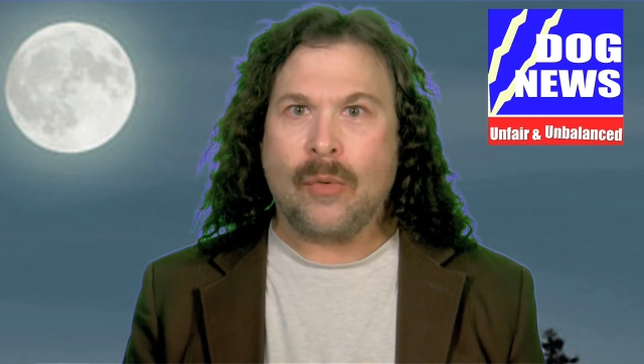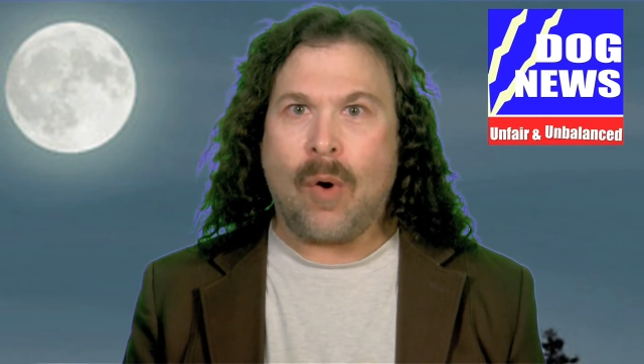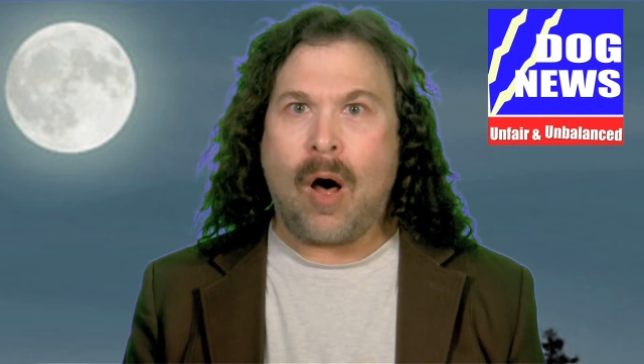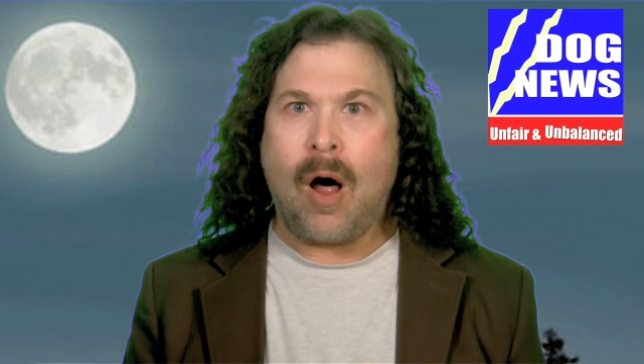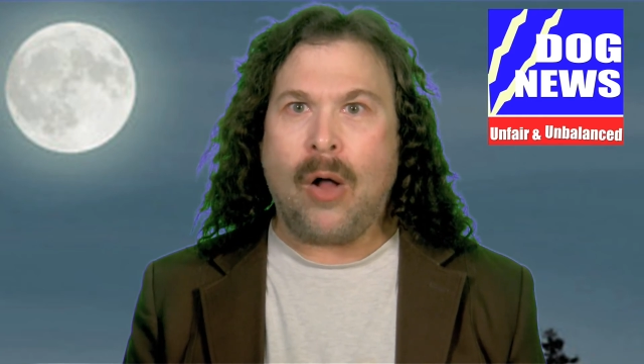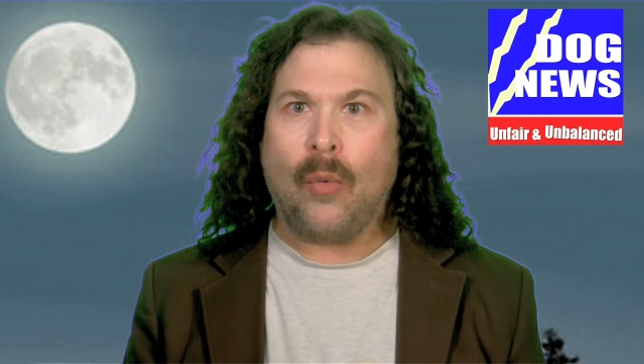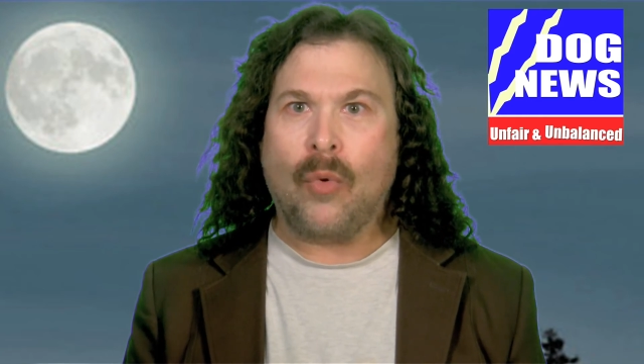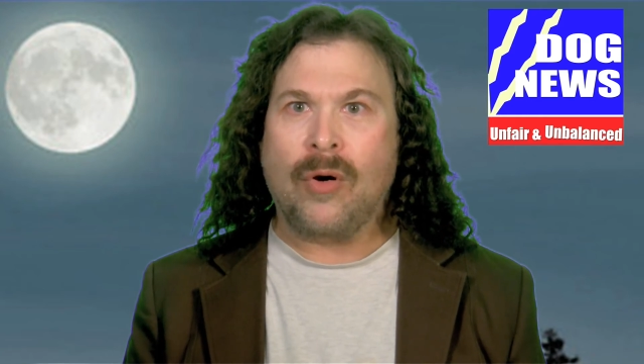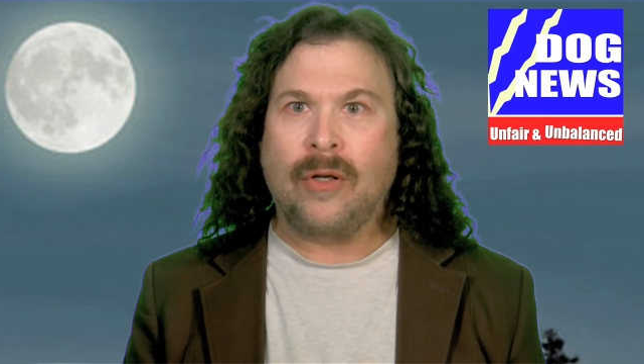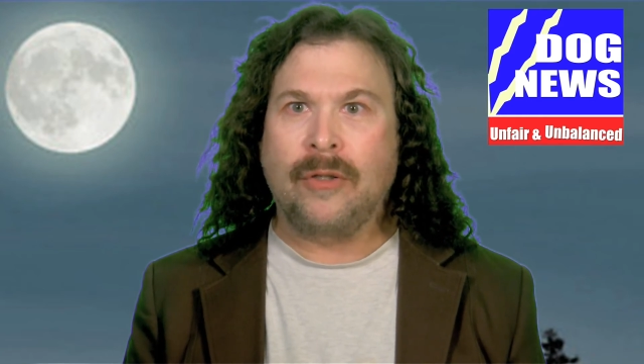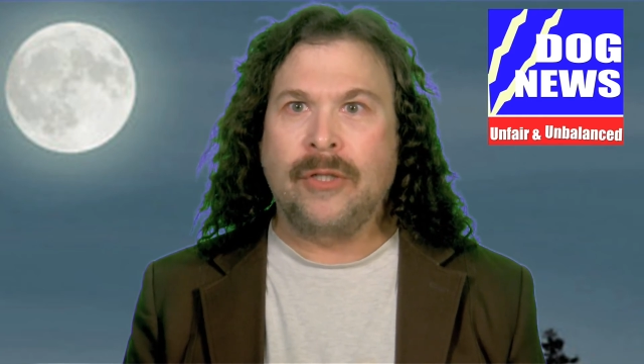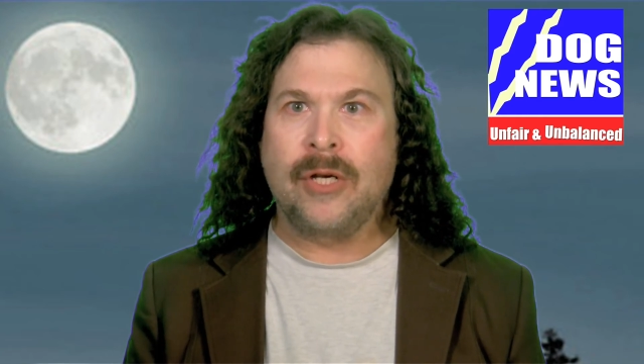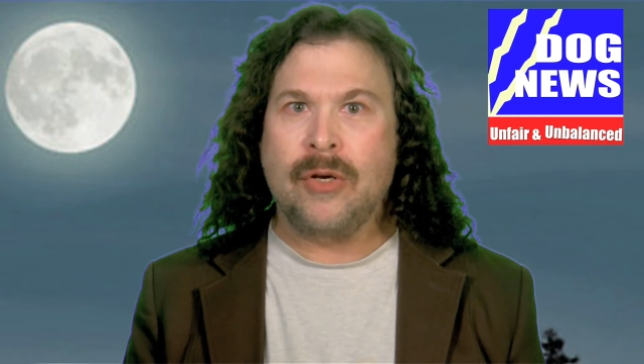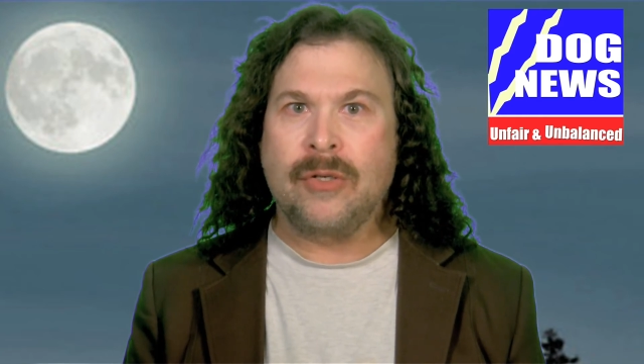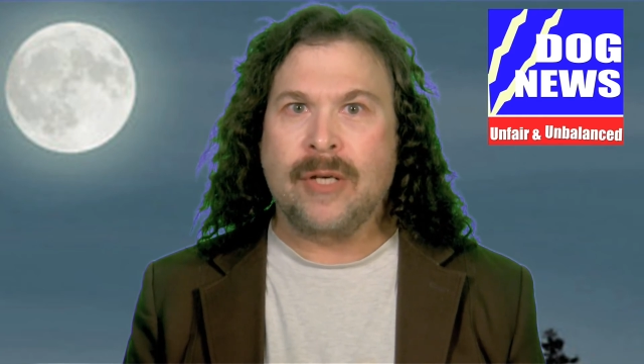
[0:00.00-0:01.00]
to all
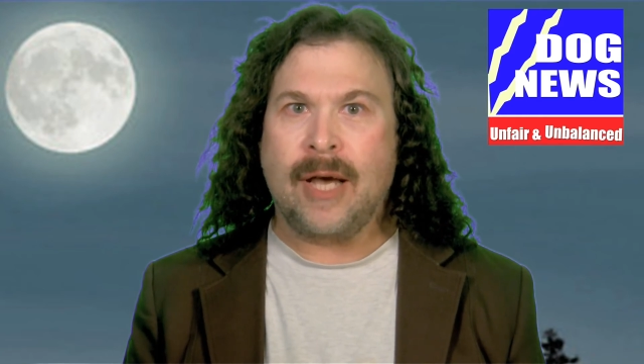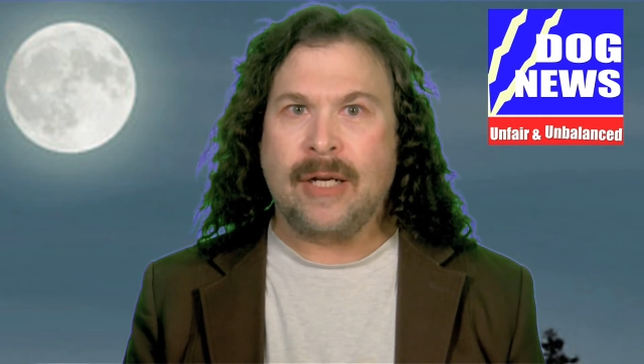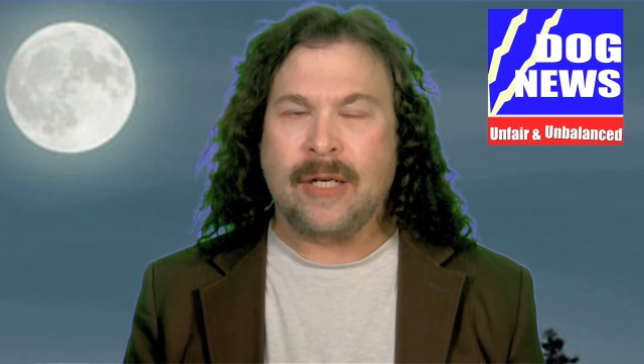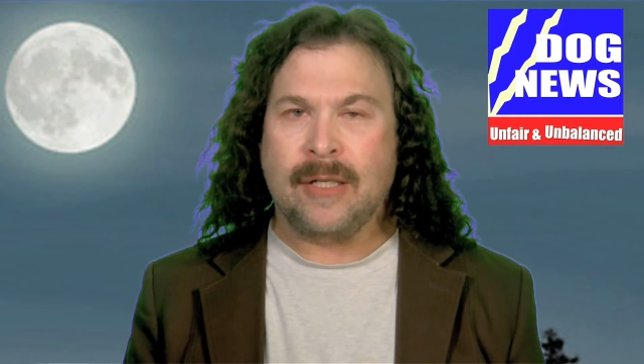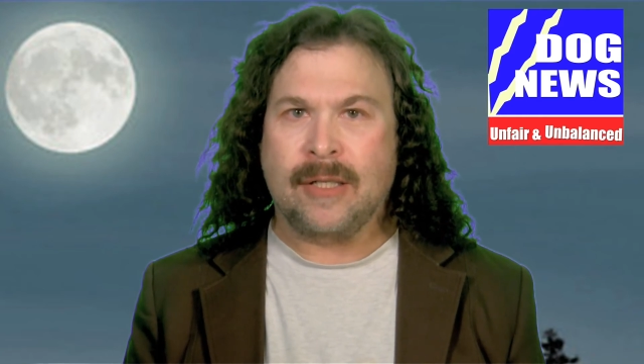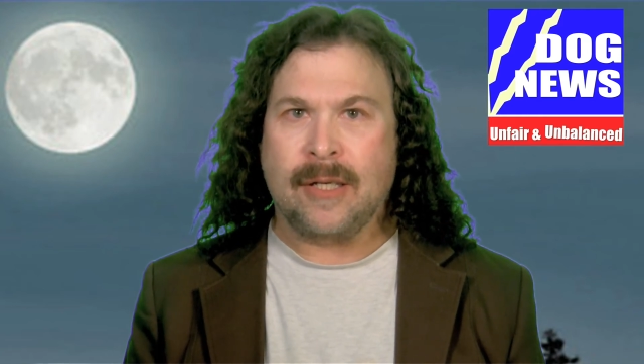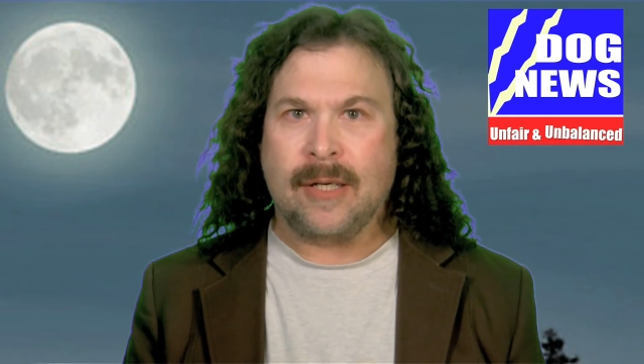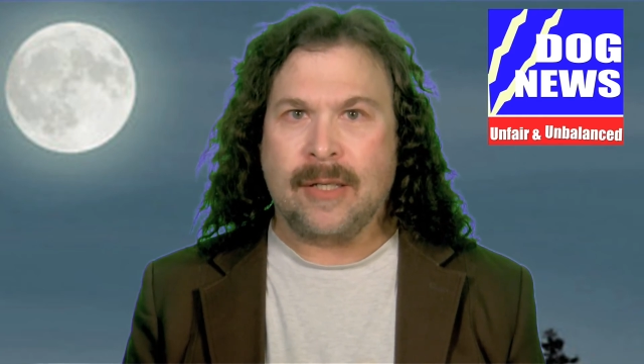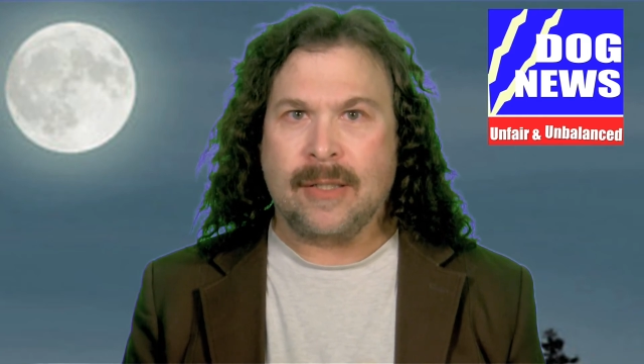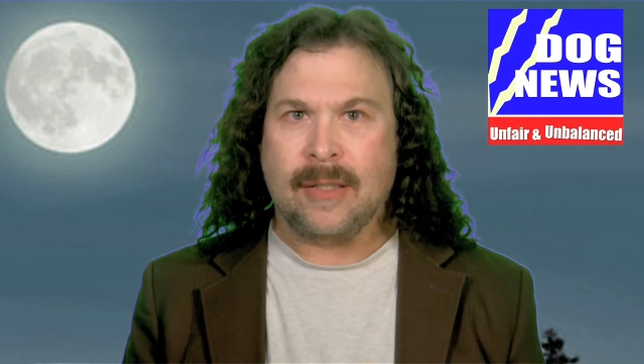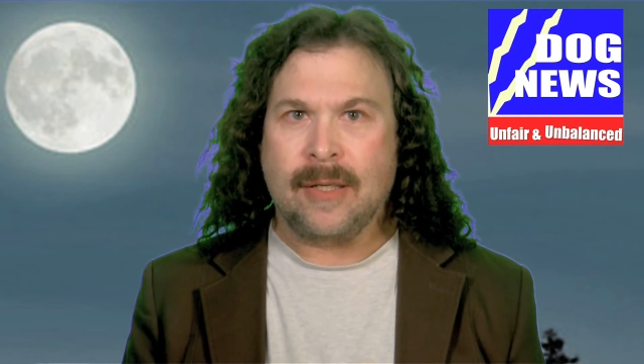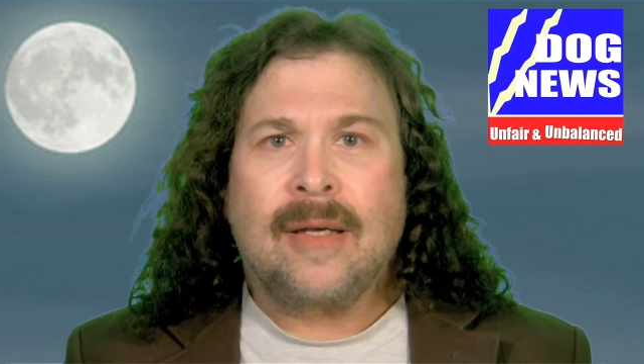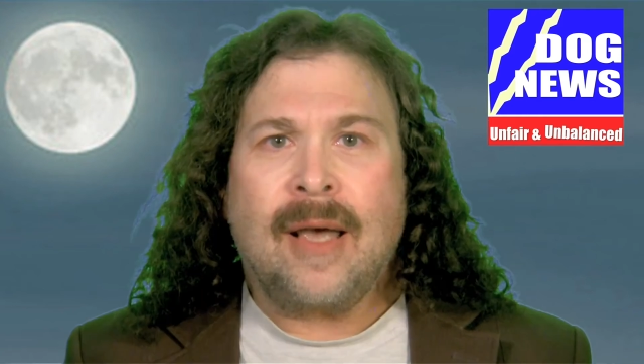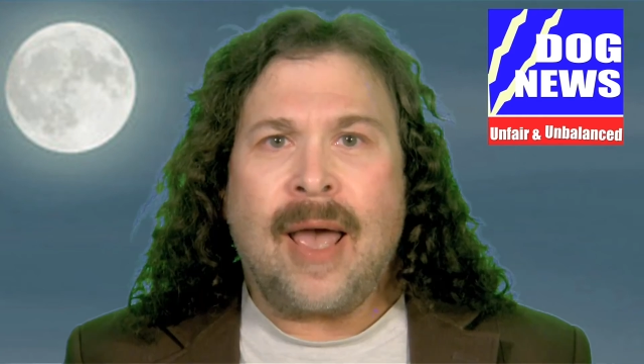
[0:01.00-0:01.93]
world news agencies